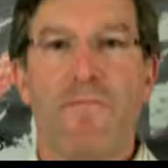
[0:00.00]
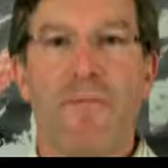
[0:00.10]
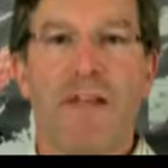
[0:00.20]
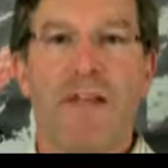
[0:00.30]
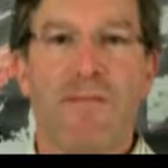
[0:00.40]

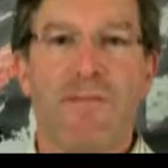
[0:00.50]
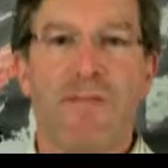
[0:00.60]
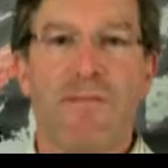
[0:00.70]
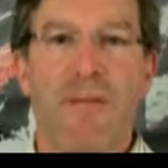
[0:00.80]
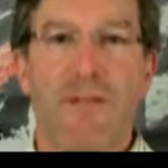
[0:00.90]
My name
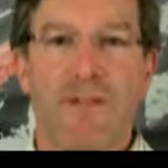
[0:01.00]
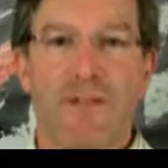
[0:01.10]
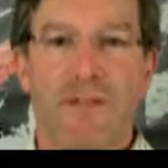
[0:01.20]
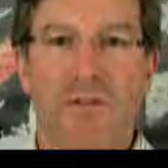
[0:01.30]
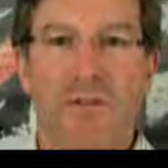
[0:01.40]
is Peter
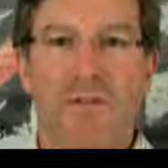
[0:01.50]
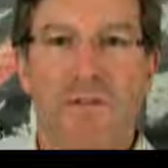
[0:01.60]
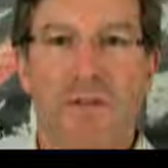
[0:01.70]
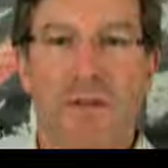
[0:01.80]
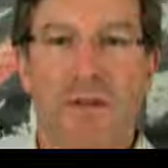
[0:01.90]
Uri,
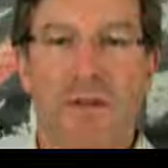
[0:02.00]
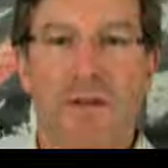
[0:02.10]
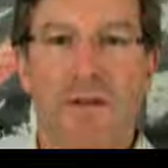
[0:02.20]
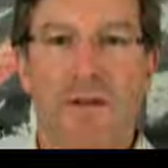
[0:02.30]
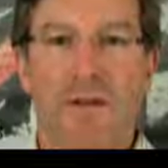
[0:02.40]

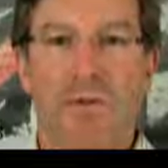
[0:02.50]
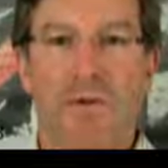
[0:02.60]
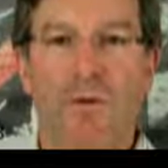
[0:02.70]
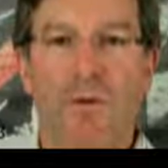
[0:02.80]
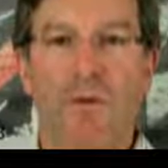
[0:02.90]
and I
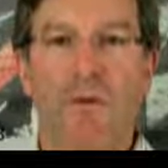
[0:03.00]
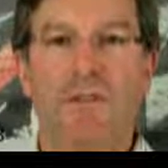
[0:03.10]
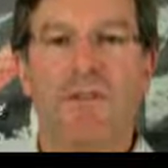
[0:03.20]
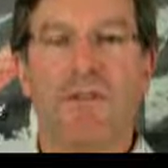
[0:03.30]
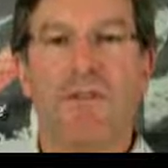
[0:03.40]
work with
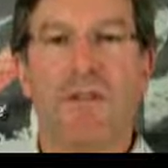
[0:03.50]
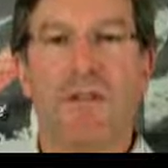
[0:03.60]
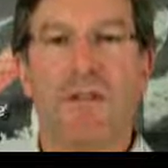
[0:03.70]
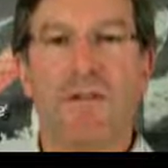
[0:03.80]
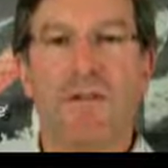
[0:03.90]
Peter
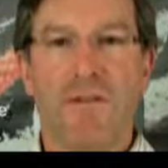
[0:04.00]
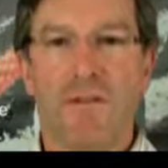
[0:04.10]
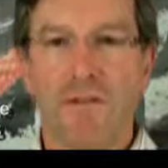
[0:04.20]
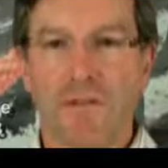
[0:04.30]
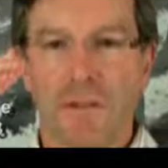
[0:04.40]
Ridsdale here at
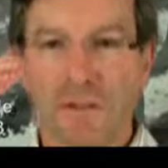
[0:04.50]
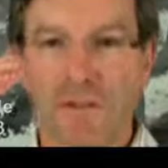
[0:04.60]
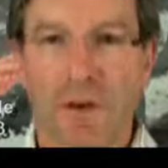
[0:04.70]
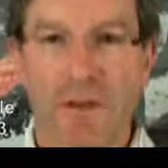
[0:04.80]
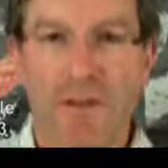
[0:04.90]
the Fearless
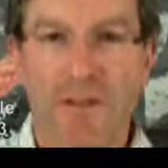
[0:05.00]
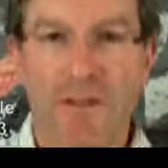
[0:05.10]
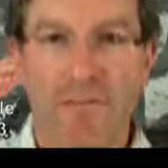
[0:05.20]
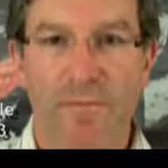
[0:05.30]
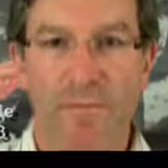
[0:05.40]

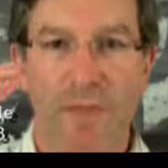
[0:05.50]
Partnership.